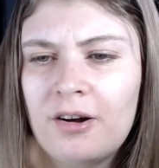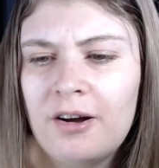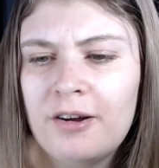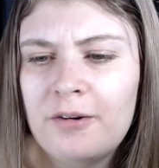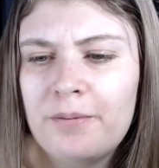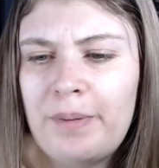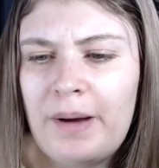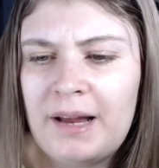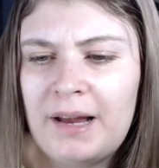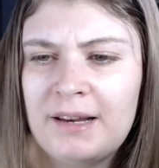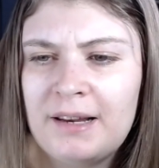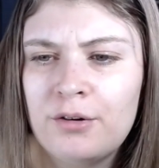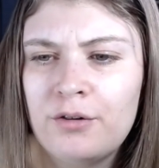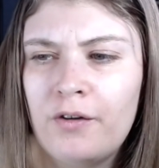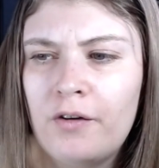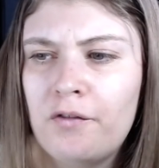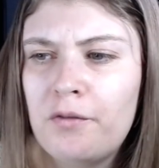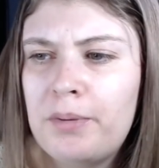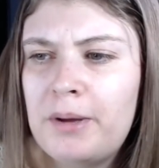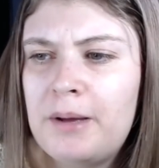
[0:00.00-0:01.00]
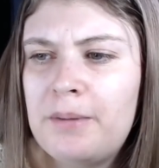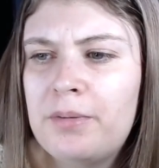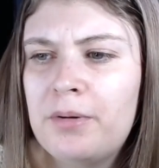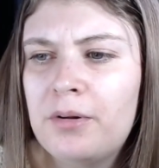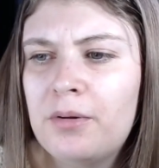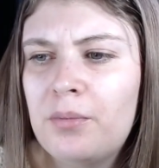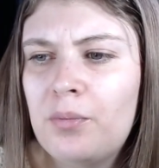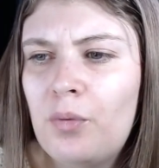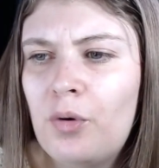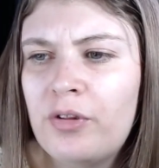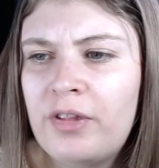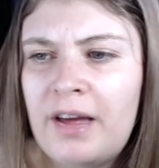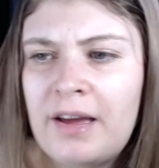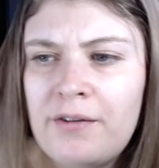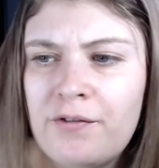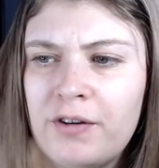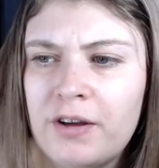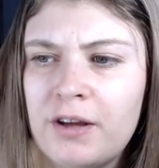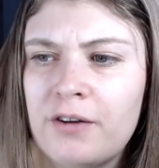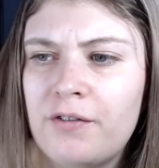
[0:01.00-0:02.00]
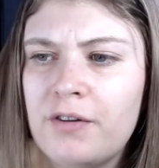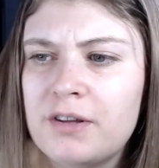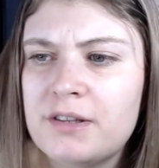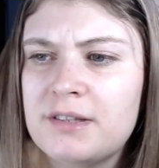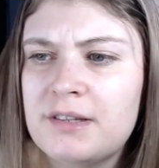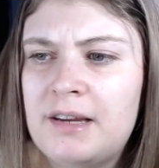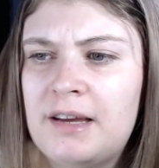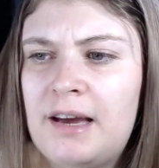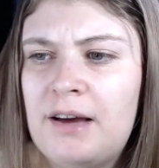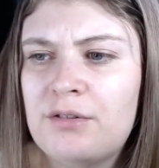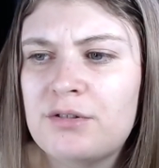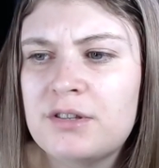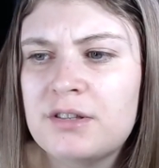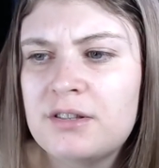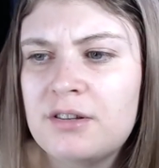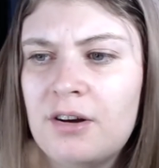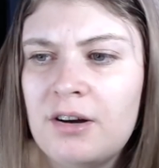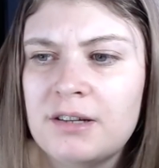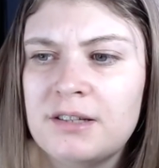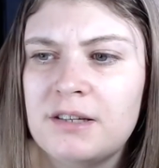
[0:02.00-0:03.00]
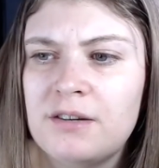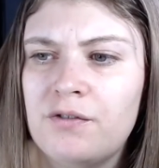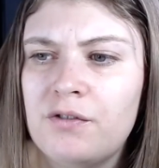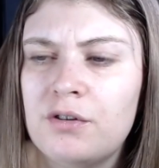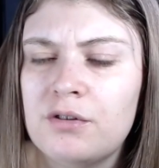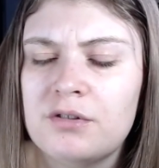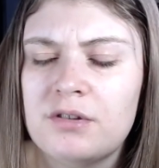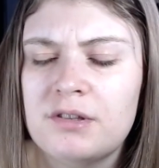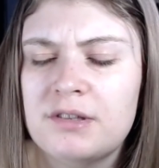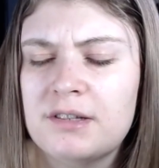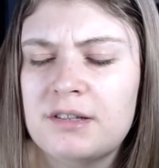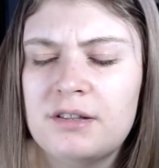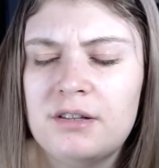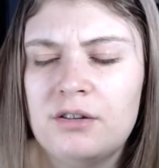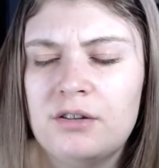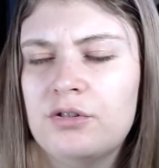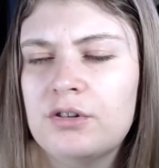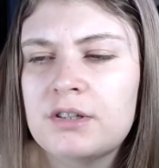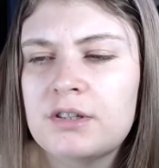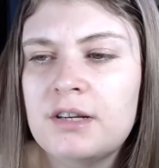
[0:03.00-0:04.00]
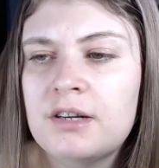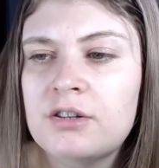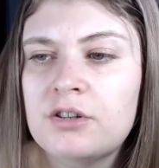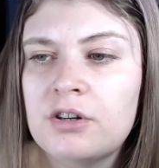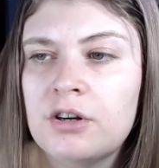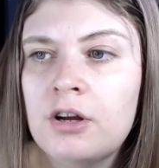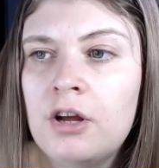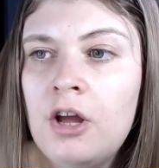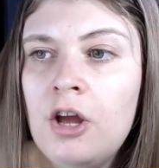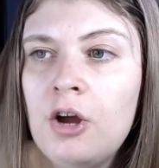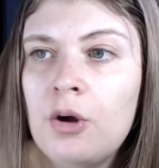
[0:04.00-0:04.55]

kind of battling with other people and what they think of us and how society views us etc etc